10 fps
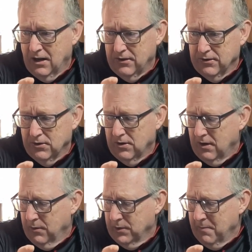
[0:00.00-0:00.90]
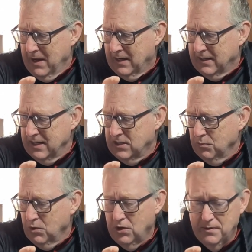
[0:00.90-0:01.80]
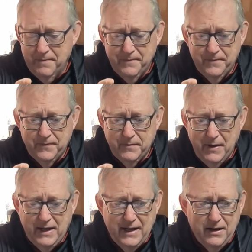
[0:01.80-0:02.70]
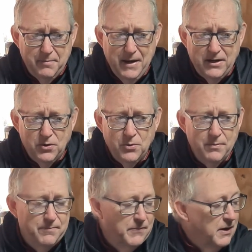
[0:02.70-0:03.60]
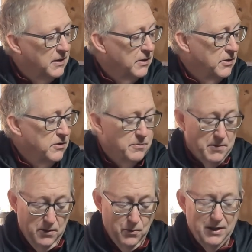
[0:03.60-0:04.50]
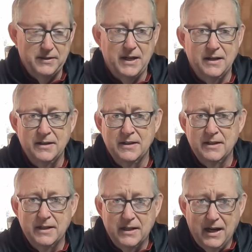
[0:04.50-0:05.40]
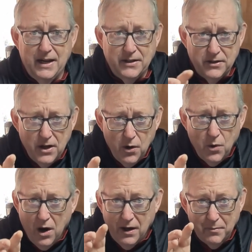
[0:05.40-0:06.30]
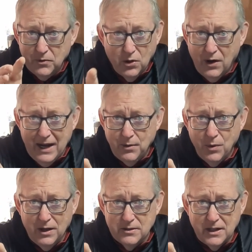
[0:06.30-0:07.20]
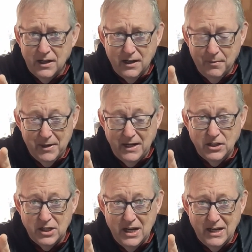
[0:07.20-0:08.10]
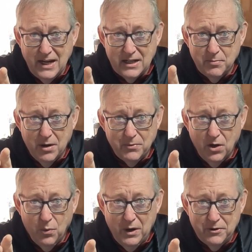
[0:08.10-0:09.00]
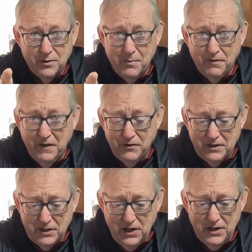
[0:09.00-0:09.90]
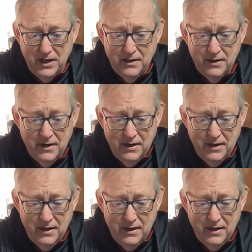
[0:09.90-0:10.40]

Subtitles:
I thought I want to make a decent one, make it out of metal. I can use my welder. And no, I am not a welder. I'm an engineer, yes, but I'm not a welder. I'm a fitter and turner.